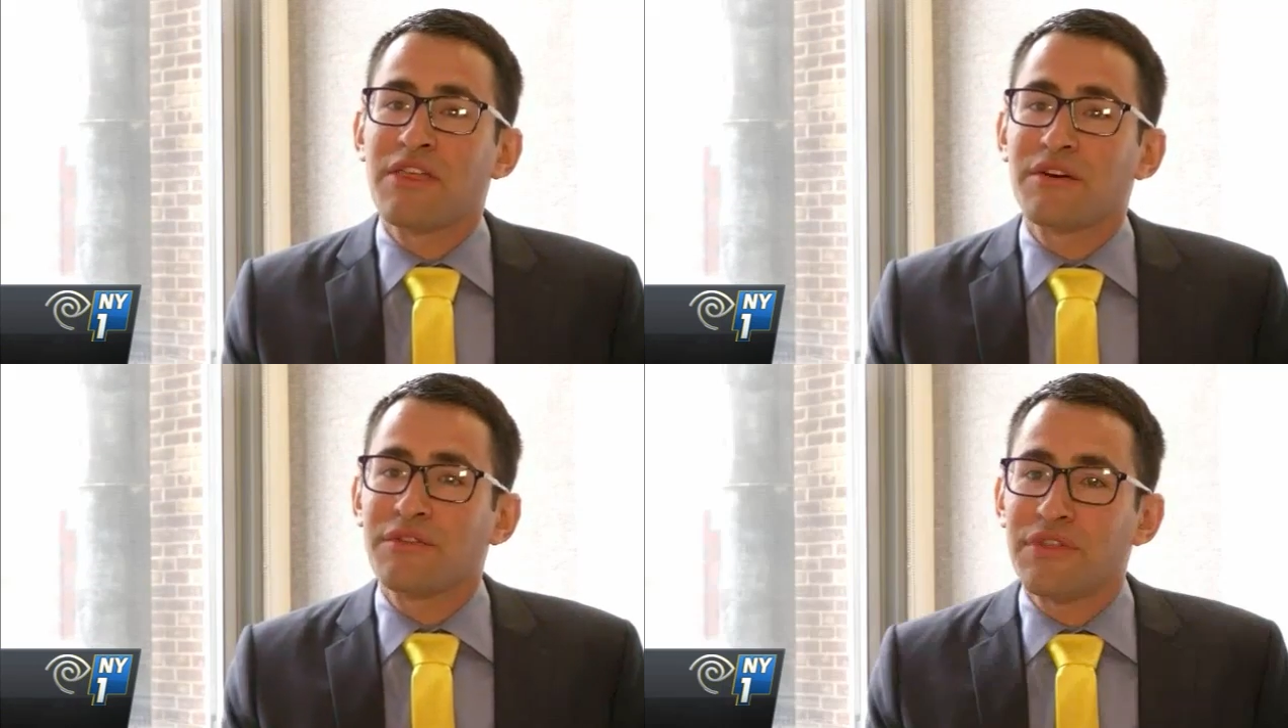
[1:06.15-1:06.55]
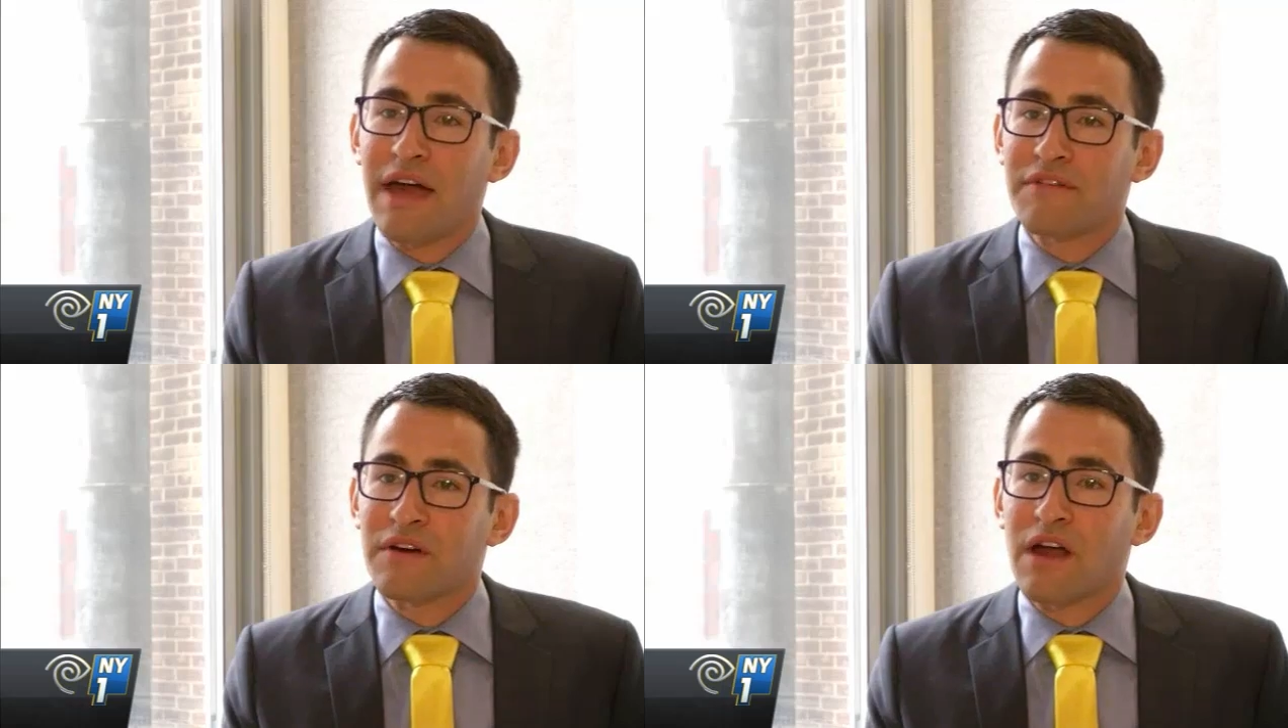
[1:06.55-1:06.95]
they'll
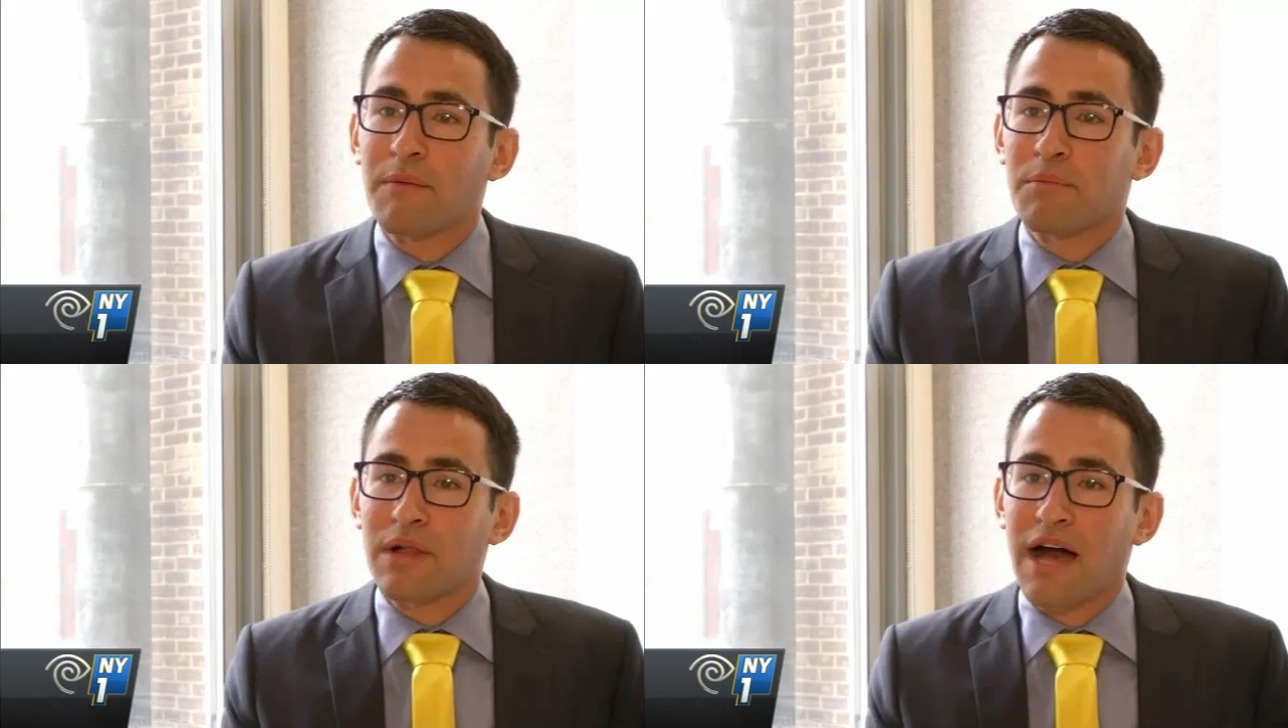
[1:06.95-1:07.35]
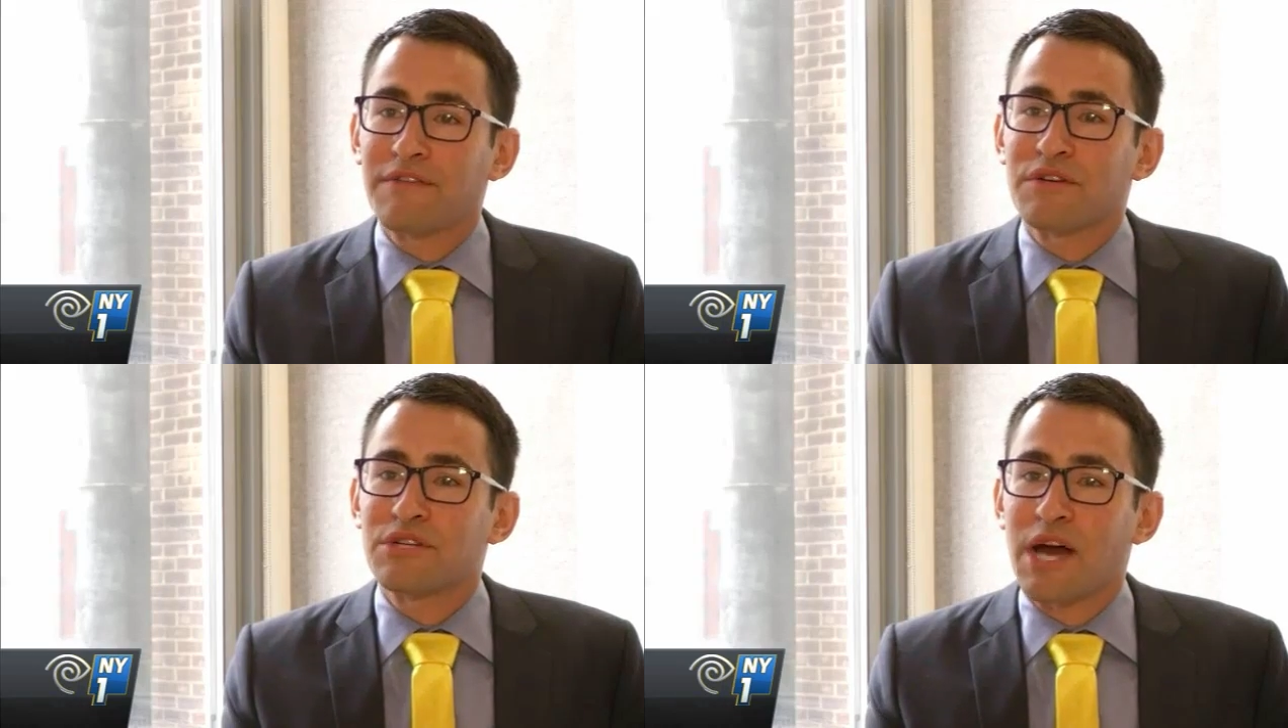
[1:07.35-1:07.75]
never apply
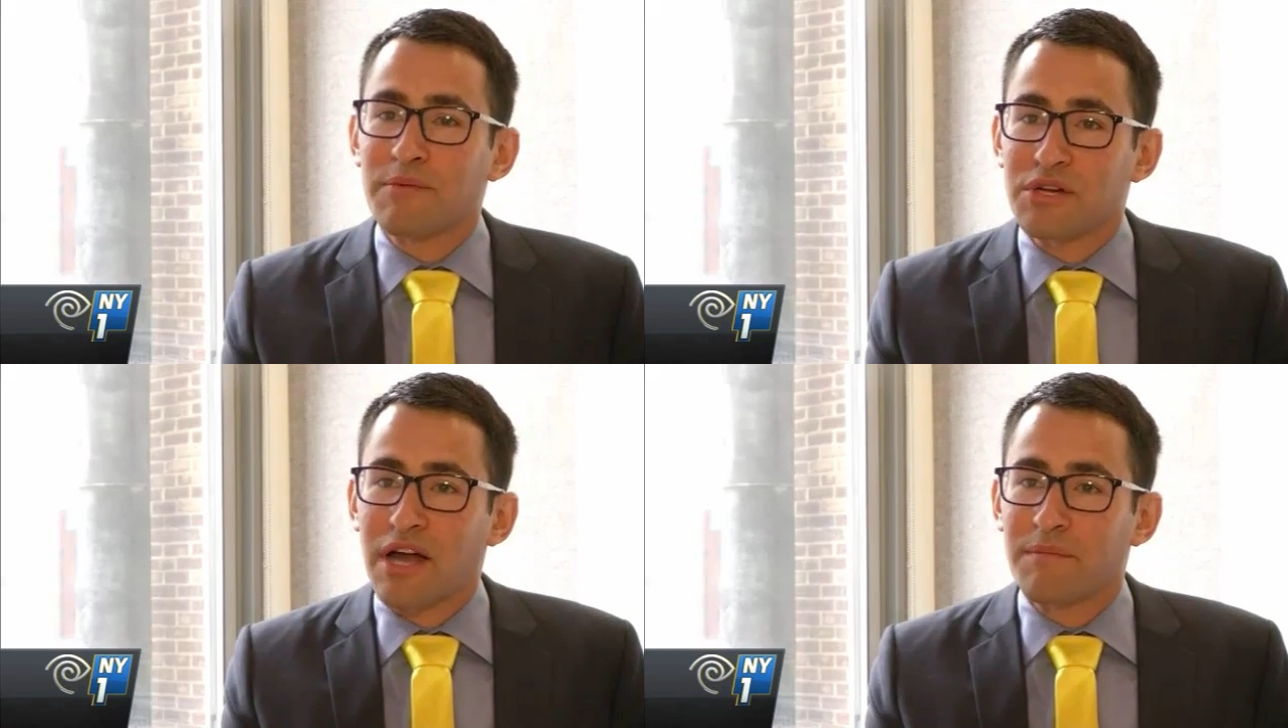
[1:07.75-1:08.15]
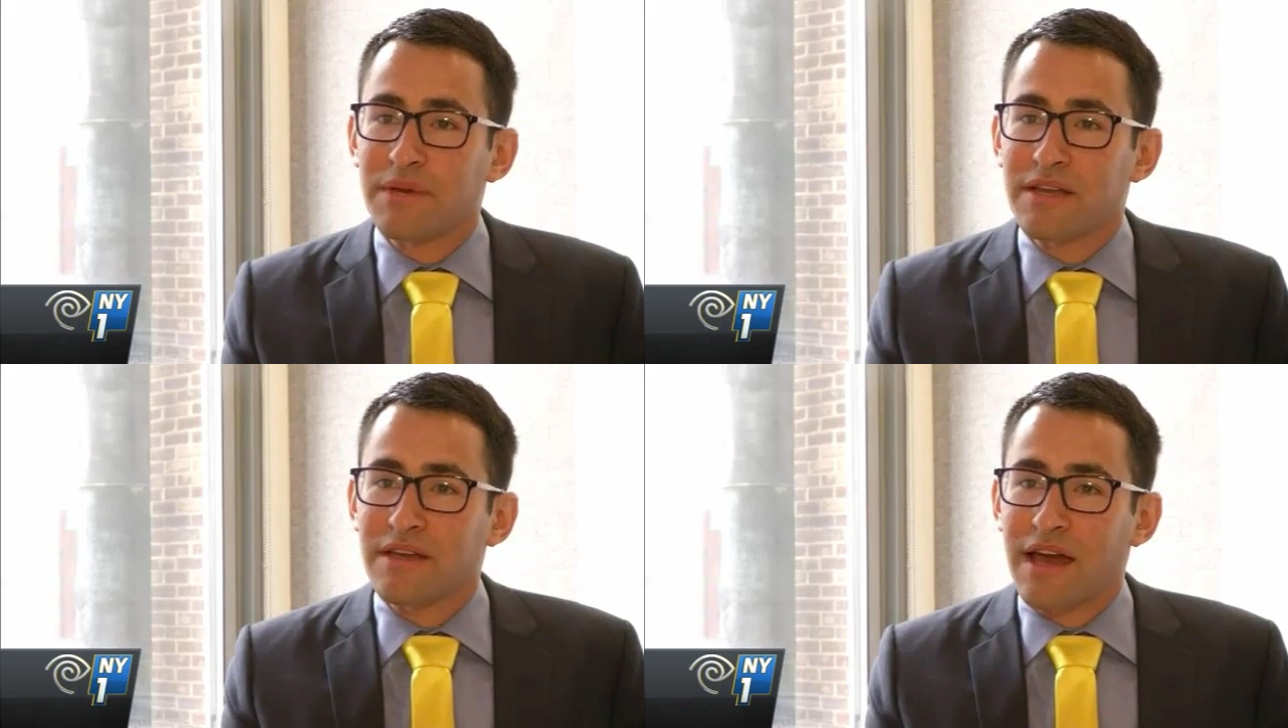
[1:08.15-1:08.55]
for a job at your
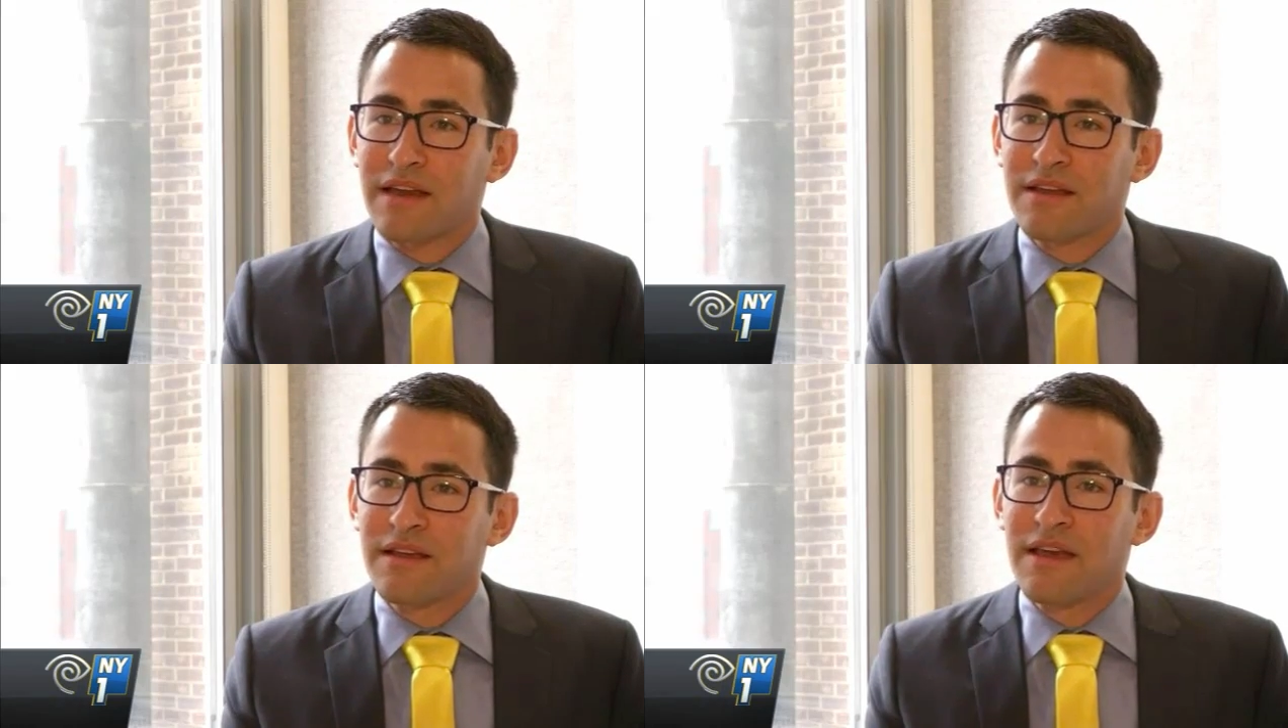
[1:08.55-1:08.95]
company again.